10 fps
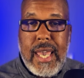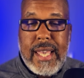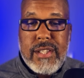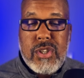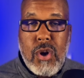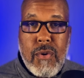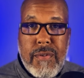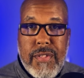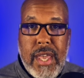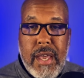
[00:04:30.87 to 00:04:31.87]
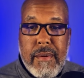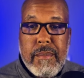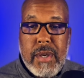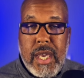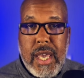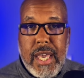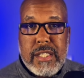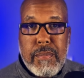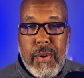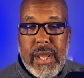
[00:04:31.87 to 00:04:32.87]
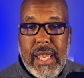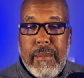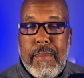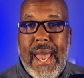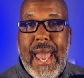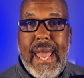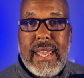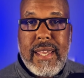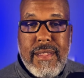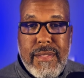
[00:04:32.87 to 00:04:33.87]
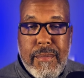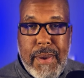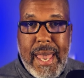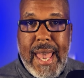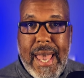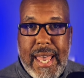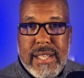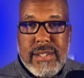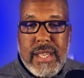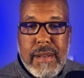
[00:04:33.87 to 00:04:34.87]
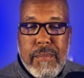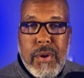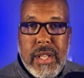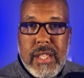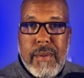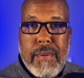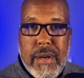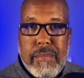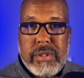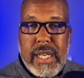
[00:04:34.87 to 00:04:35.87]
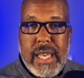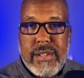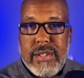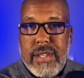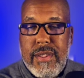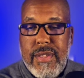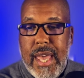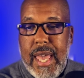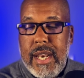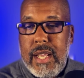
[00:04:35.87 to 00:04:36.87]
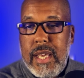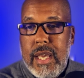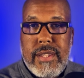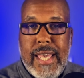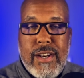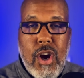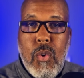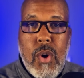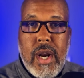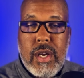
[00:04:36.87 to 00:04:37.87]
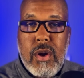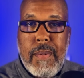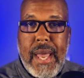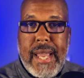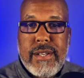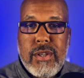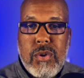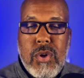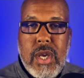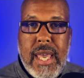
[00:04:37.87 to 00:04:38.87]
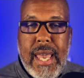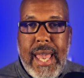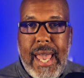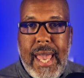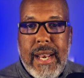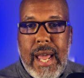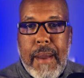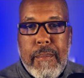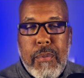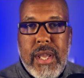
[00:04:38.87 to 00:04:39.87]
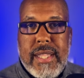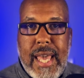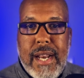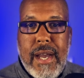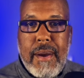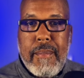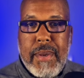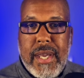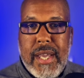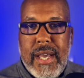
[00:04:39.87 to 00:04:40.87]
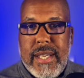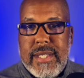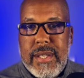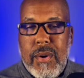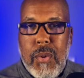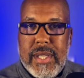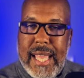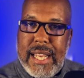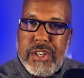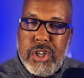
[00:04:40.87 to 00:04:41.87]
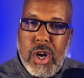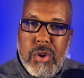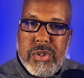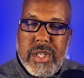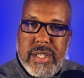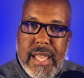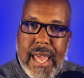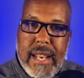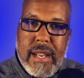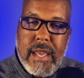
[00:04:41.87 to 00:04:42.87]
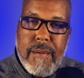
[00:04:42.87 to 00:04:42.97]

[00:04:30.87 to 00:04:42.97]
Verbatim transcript: And so for them, it's bringing back the past and putting them in a place that they don't want to go back to. And I bring that up because what that shows is that